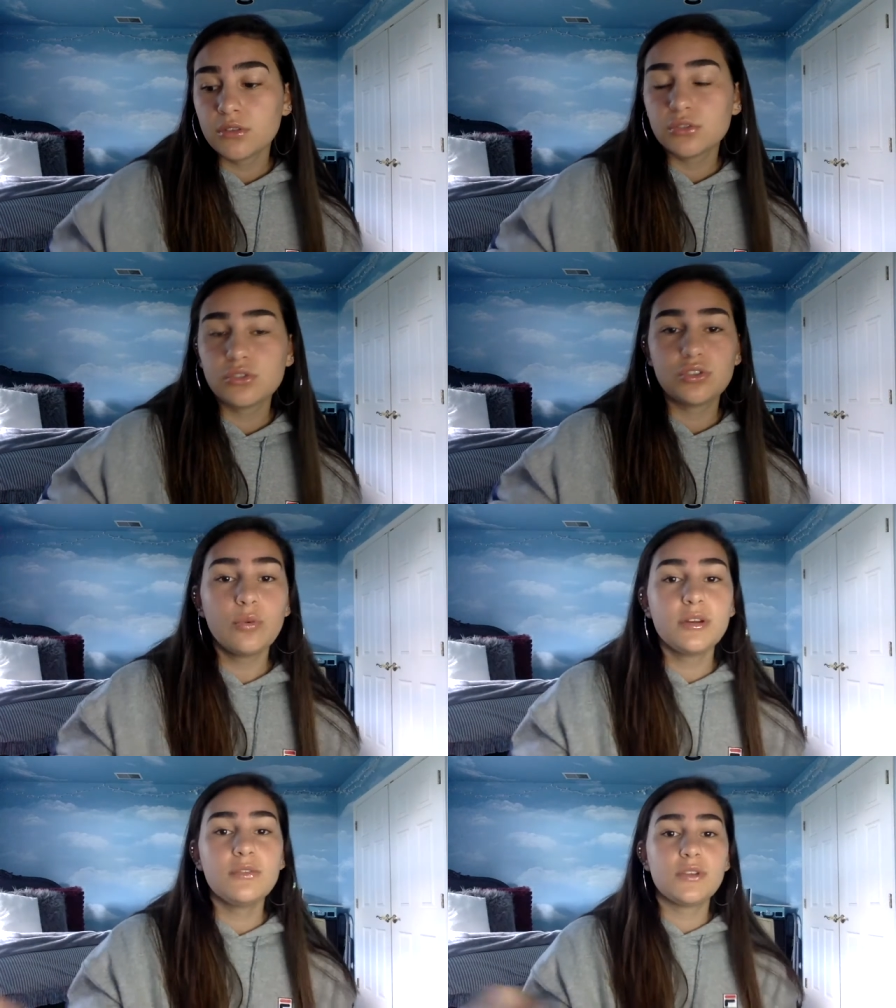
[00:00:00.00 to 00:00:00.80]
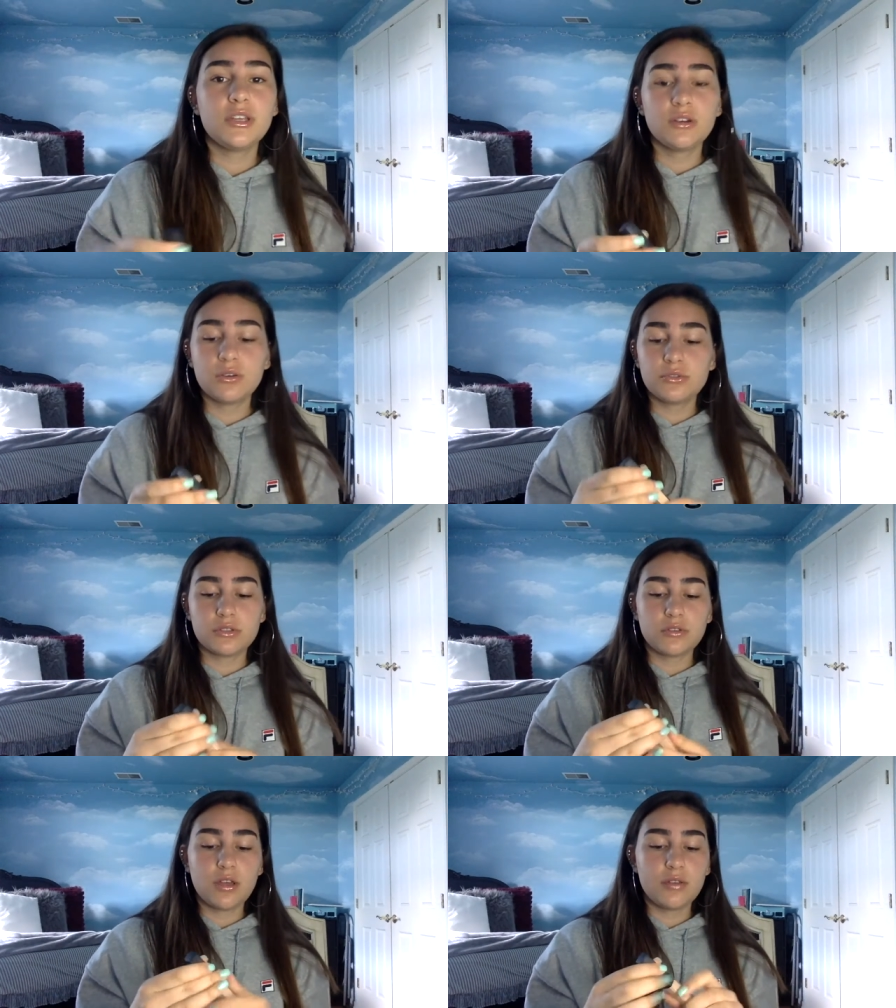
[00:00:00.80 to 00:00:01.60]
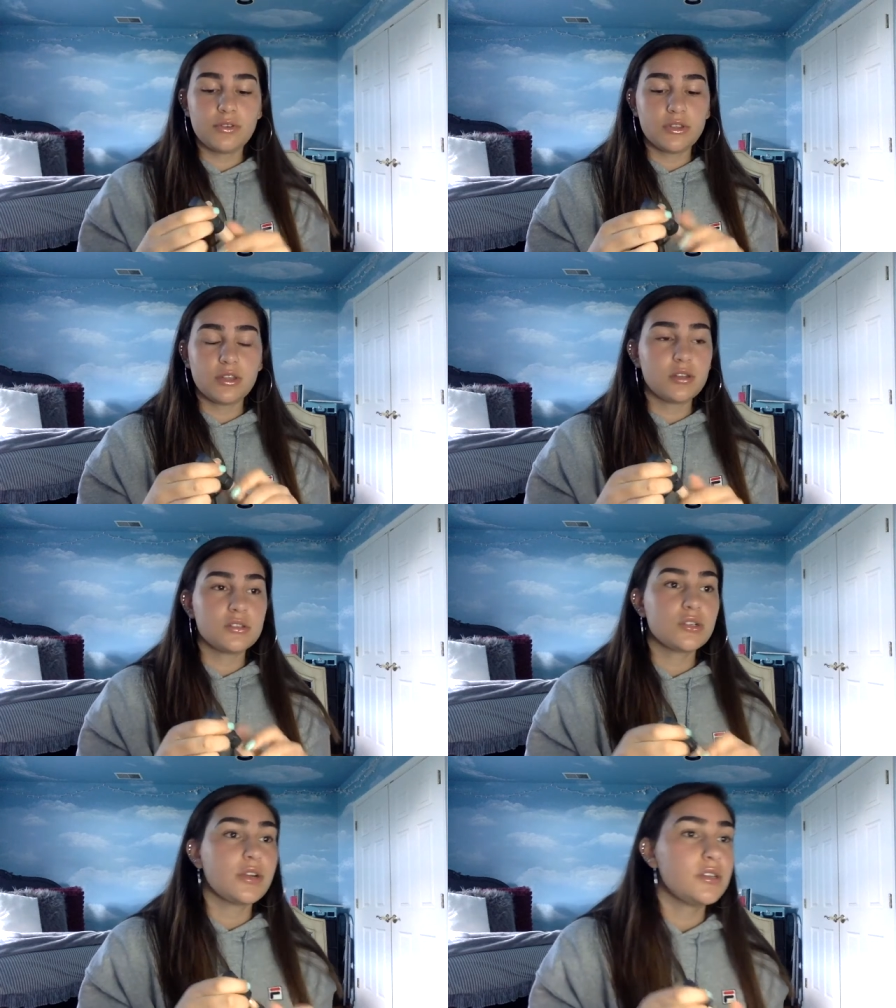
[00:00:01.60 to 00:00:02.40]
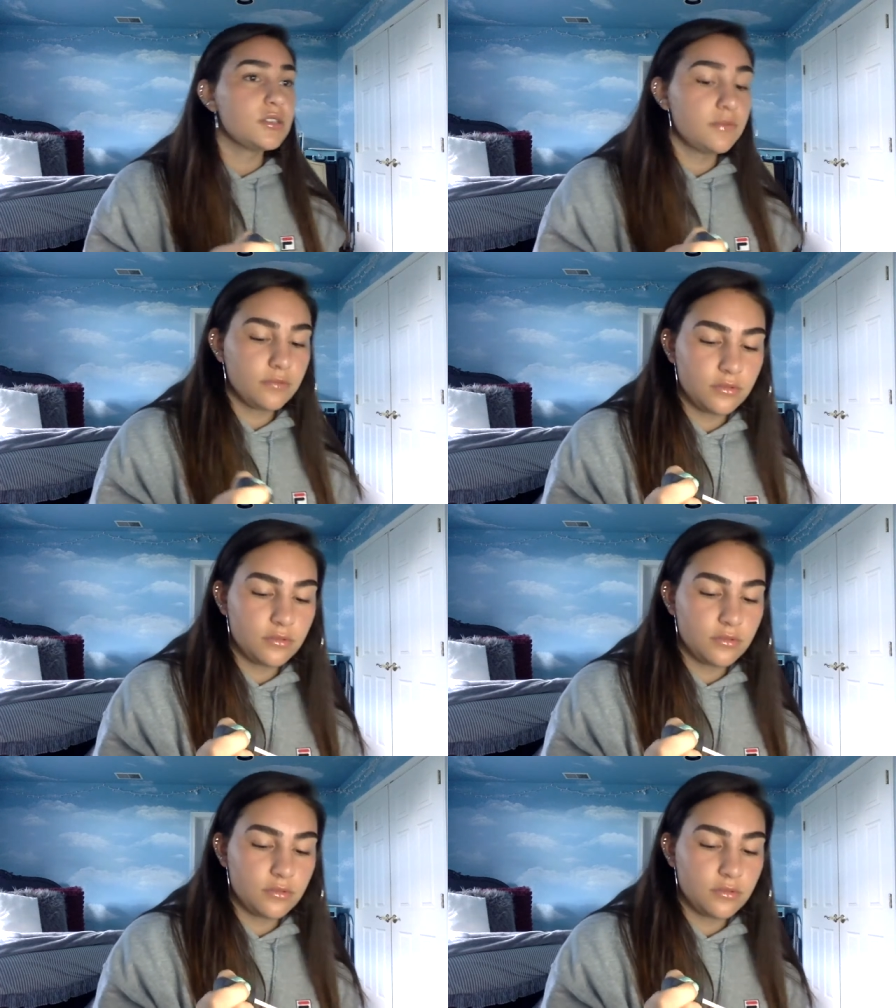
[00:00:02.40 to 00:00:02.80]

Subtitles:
so many videos and everything and it's crazy.